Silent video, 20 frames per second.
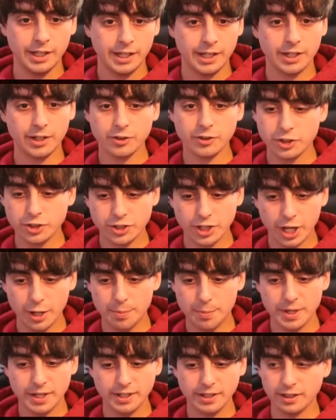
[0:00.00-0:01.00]
And I'll just
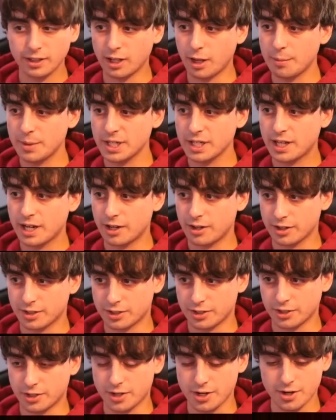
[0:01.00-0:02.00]
type in lemon
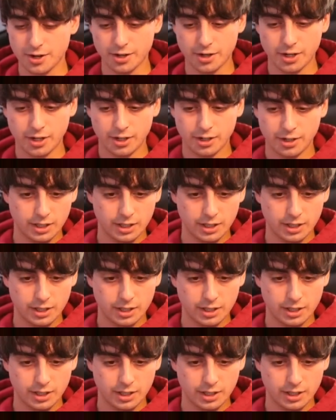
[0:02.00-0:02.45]
character here